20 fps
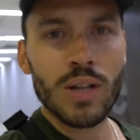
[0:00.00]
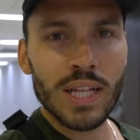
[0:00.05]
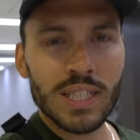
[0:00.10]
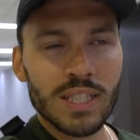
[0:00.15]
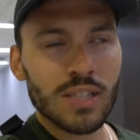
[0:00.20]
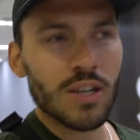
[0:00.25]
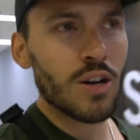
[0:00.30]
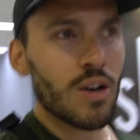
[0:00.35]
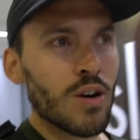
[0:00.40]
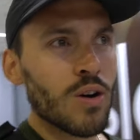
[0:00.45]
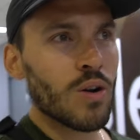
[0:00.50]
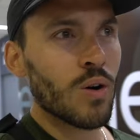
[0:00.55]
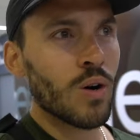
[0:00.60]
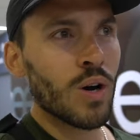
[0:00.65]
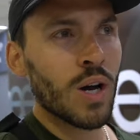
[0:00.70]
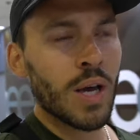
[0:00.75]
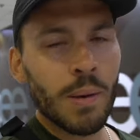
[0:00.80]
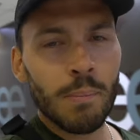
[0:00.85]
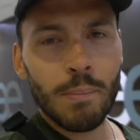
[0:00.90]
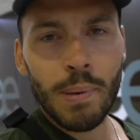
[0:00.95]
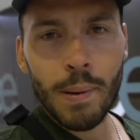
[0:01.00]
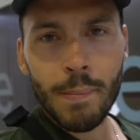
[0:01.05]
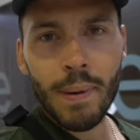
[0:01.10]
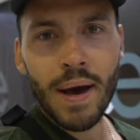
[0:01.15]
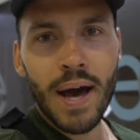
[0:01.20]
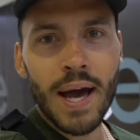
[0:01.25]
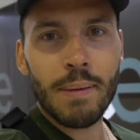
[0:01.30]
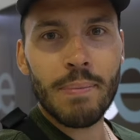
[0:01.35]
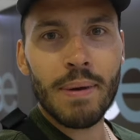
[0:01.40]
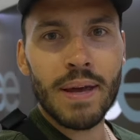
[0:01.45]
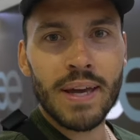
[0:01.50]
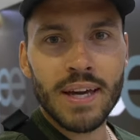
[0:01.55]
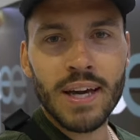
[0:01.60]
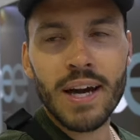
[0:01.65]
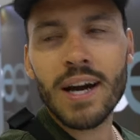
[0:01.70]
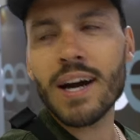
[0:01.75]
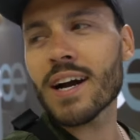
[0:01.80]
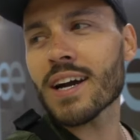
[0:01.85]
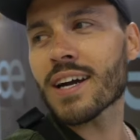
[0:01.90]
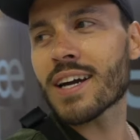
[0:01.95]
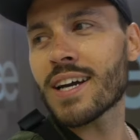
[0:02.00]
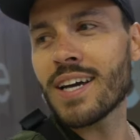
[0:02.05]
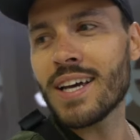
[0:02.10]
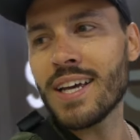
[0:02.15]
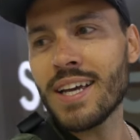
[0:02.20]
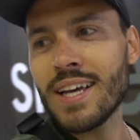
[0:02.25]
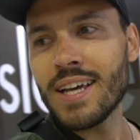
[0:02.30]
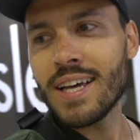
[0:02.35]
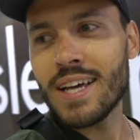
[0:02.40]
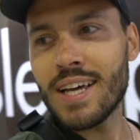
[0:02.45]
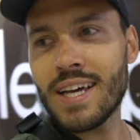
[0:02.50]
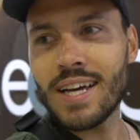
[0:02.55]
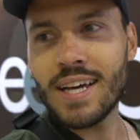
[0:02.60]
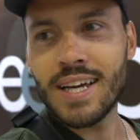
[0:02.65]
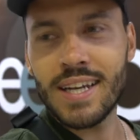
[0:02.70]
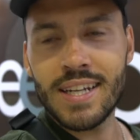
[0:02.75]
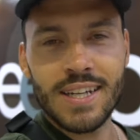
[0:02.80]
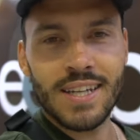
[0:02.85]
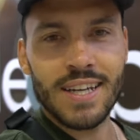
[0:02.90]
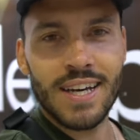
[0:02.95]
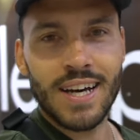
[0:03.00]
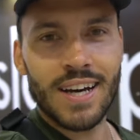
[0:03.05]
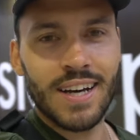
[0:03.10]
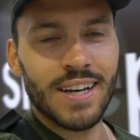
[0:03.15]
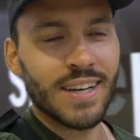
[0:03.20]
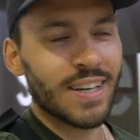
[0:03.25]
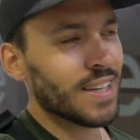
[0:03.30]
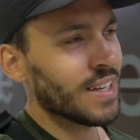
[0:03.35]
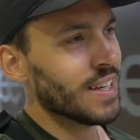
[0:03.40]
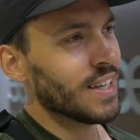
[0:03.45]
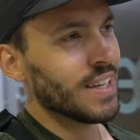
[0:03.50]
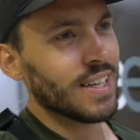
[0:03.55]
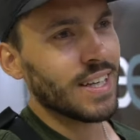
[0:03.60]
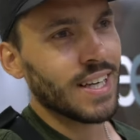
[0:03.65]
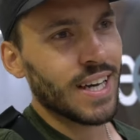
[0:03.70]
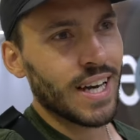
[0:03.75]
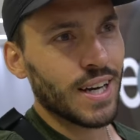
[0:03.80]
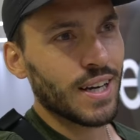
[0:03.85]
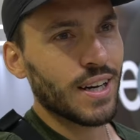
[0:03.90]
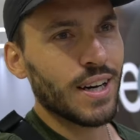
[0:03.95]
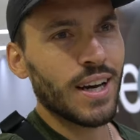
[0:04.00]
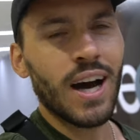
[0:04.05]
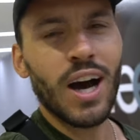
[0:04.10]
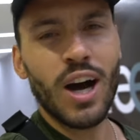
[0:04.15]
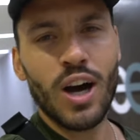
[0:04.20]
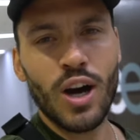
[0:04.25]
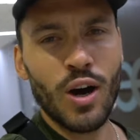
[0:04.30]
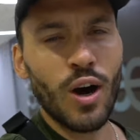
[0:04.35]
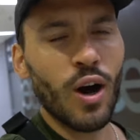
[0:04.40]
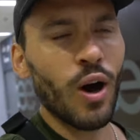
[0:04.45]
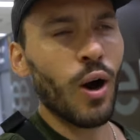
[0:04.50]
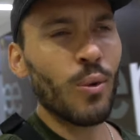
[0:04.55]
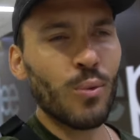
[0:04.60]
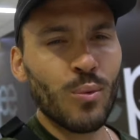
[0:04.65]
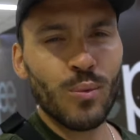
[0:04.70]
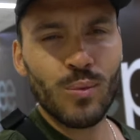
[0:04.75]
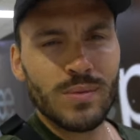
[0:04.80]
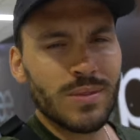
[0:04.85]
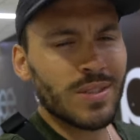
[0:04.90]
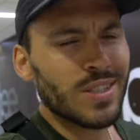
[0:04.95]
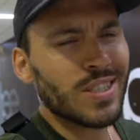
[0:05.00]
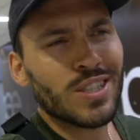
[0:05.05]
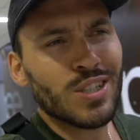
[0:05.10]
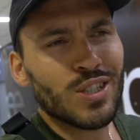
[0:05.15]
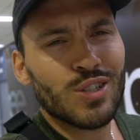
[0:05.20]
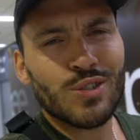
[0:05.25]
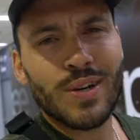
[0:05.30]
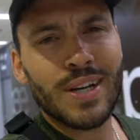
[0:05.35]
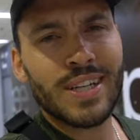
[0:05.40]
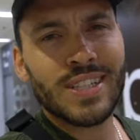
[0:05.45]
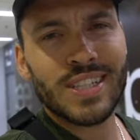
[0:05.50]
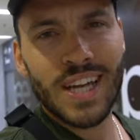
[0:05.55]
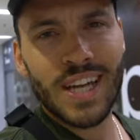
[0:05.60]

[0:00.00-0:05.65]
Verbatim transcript: let's go. Bye-bye, Bangkok. And uh, yeah, a, just a strange